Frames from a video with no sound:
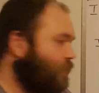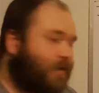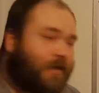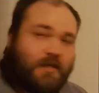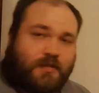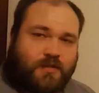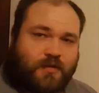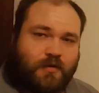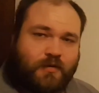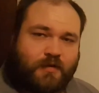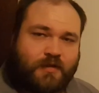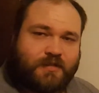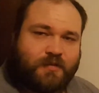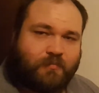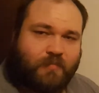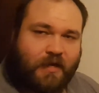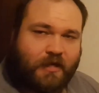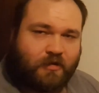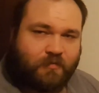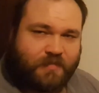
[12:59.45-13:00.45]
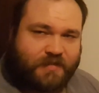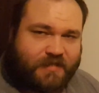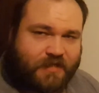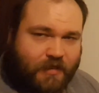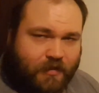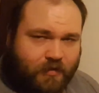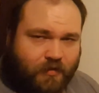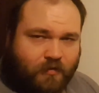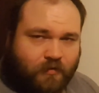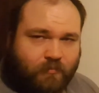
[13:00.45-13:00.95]
okay, so there is a minor
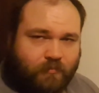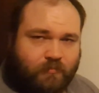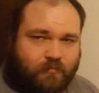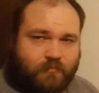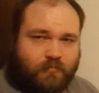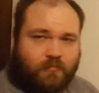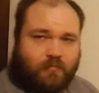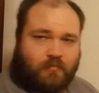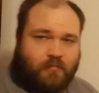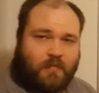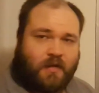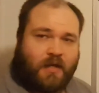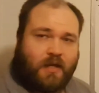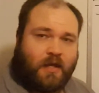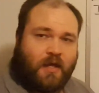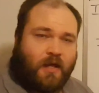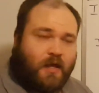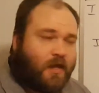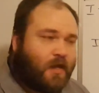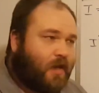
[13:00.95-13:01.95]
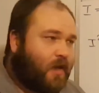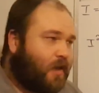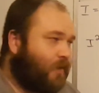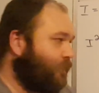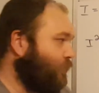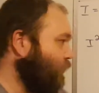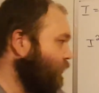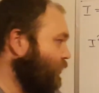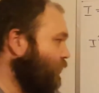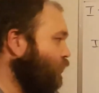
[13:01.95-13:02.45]
mistake here.
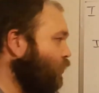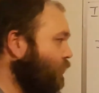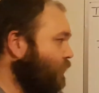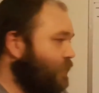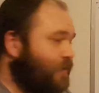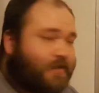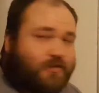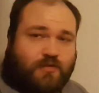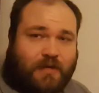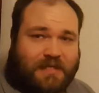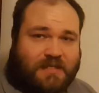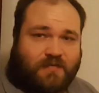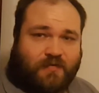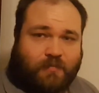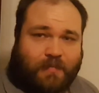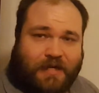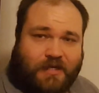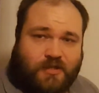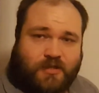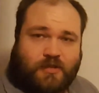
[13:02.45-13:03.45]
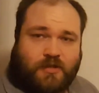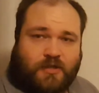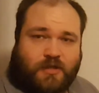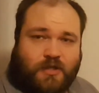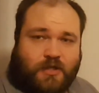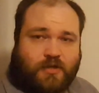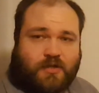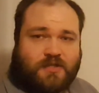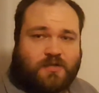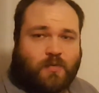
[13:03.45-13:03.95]
For the coordinate transformation,
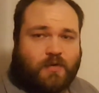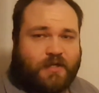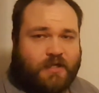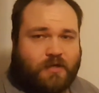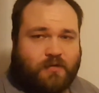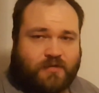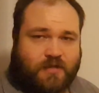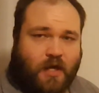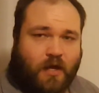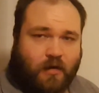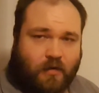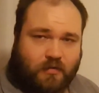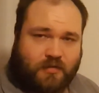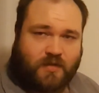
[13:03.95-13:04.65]
you just want to use r